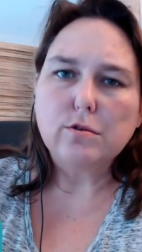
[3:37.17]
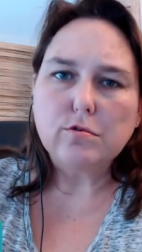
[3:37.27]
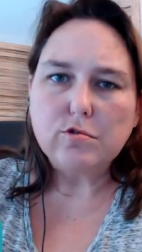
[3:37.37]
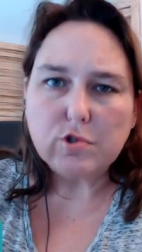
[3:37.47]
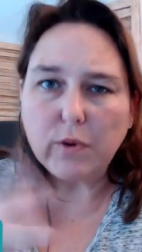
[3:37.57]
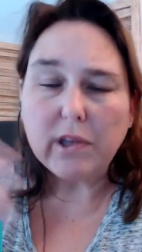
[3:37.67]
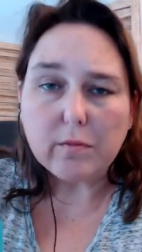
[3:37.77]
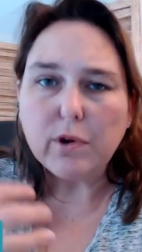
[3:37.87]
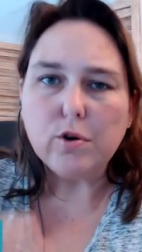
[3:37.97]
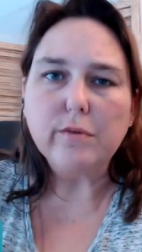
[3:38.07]
So it
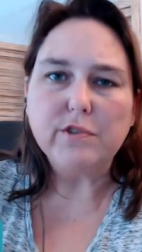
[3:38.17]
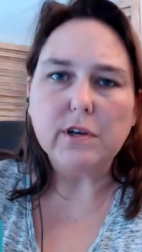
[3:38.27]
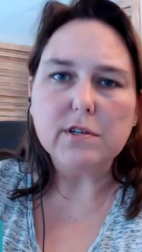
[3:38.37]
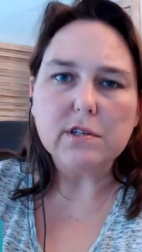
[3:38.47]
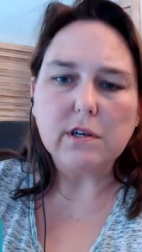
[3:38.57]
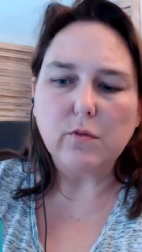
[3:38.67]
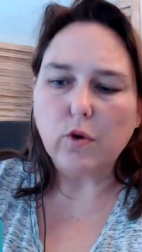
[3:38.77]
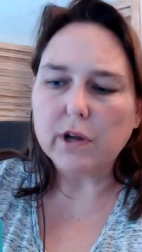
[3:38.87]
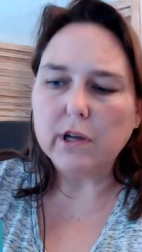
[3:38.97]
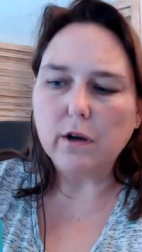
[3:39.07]
behooves us in
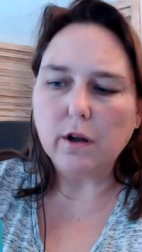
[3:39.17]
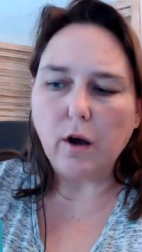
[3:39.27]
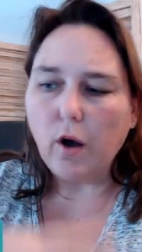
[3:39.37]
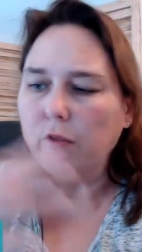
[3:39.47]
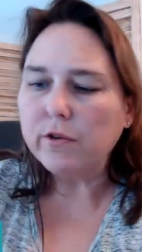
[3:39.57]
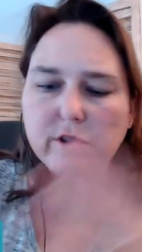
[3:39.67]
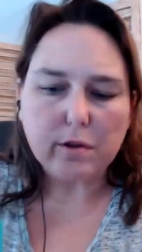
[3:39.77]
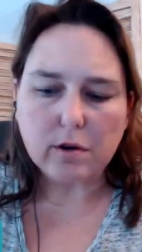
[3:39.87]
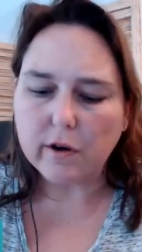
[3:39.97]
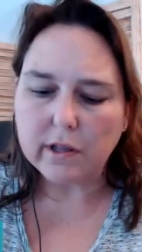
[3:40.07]
working on all those
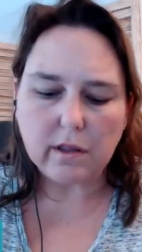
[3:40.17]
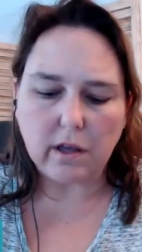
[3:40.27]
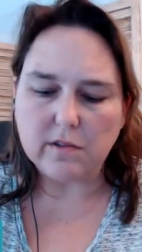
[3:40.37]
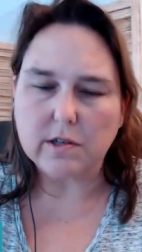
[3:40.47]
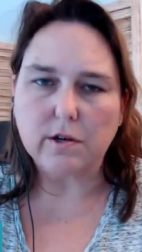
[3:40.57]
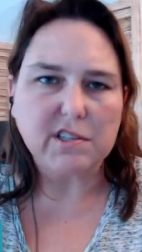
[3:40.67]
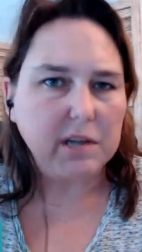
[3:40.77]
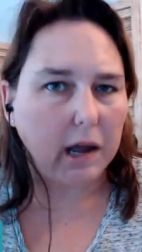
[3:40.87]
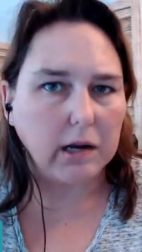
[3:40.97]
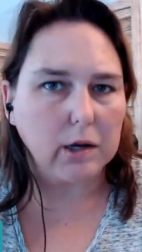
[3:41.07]
other great things that are
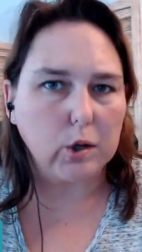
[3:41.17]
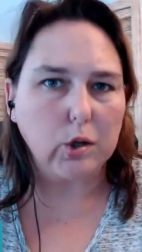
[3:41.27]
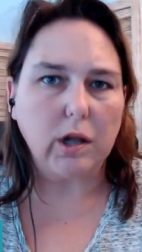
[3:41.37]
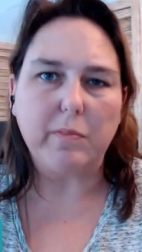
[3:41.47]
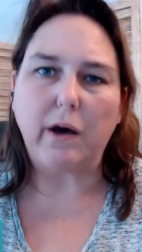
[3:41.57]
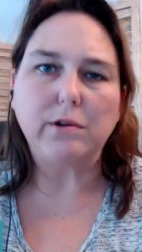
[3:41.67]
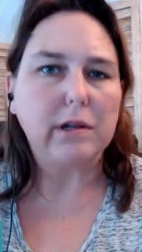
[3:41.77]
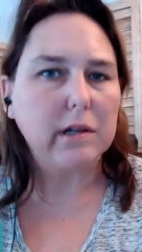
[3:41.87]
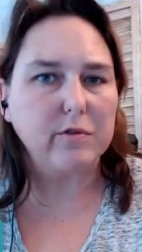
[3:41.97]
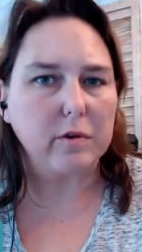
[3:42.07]
technical about
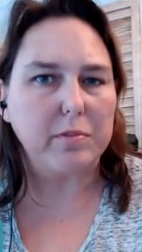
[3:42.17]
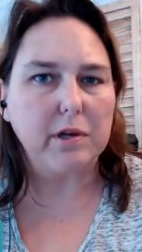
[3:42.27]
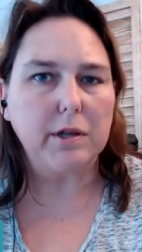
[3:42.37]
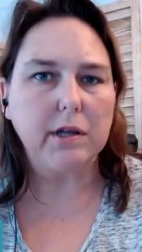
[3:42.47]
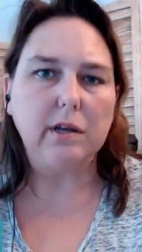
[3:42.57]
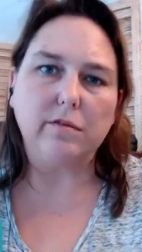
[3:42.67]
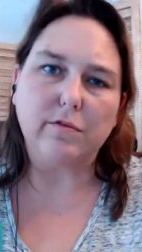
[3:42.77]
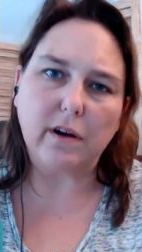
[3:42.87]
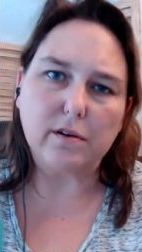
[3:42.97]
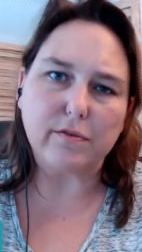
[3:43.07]
deliverability and
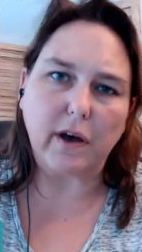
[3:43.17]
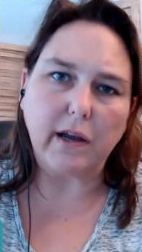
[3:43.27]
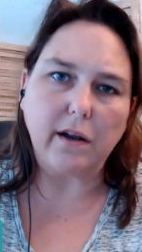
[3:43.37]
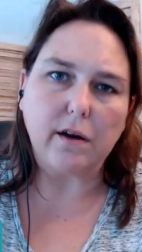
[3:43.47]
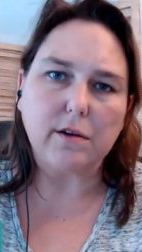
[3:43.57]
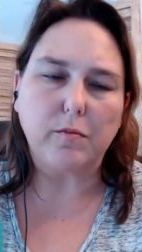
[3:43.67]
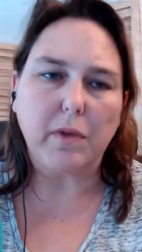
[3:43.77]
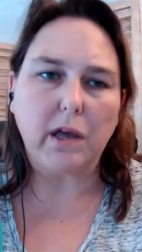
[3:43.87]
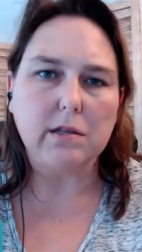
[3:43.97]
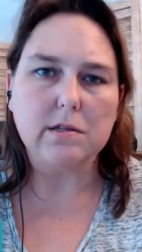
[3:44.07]
verifying our
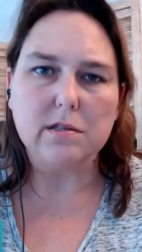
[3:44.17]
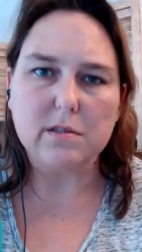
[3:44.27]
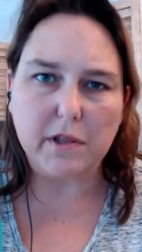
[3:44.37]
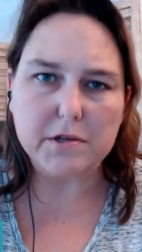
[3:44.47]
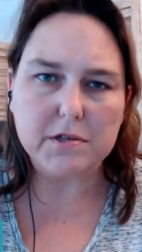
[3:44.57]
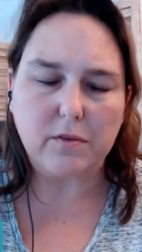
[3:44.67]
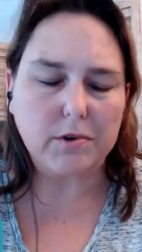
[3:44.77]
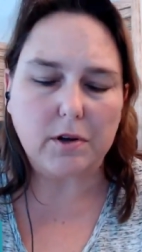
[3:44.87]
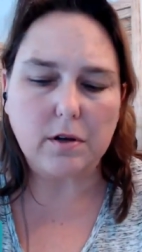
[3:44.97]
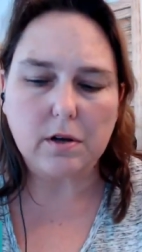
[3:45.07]
domains and some other stuff we're
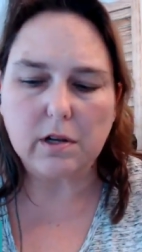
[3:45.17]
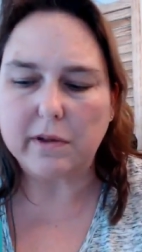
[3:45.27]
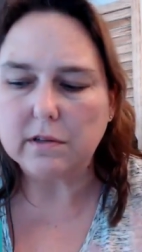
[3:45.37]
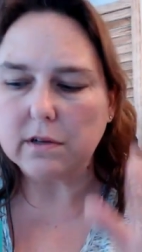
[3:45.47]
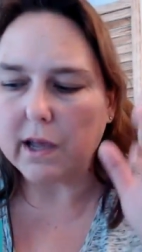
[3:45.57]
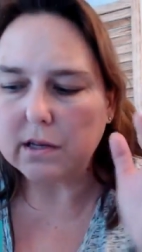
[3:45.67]
not talking about today.